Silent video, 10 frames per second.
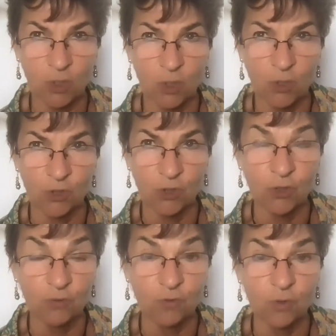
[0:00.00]
on
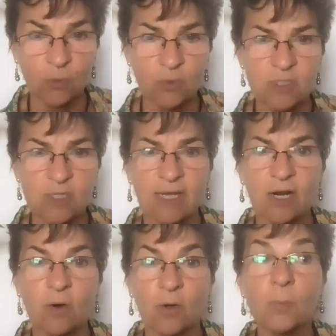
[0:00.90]
the fuels that
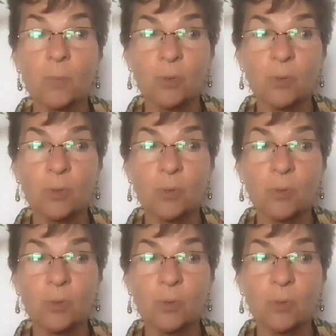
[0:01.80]
are